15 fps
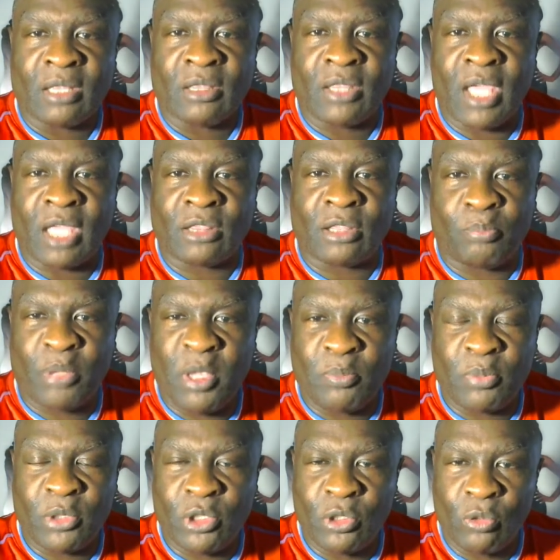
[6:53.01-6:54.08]
that the
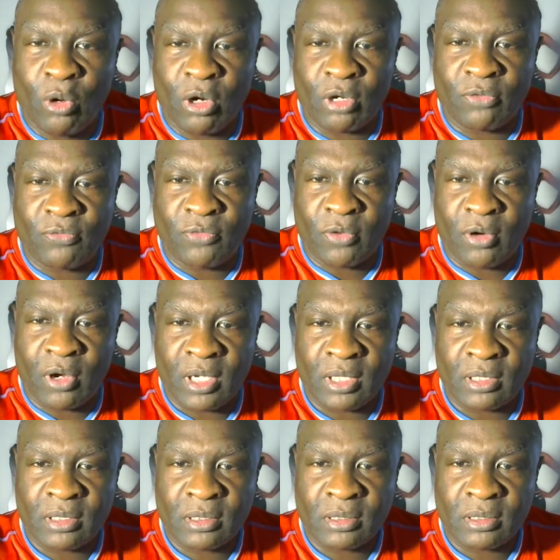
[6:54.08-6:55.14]
people you work for
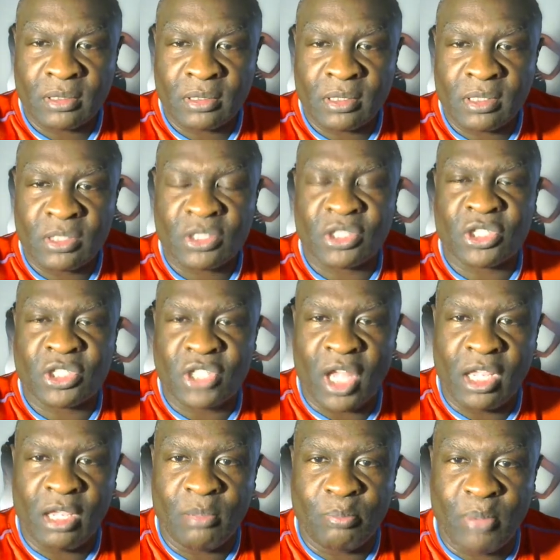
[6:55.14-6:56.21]

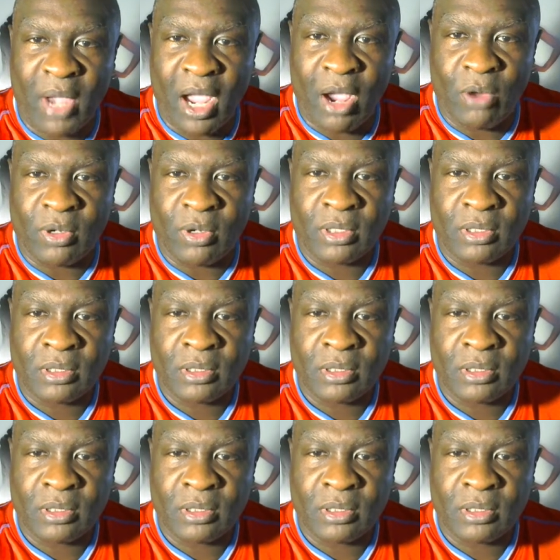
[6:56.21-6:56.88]
stay in power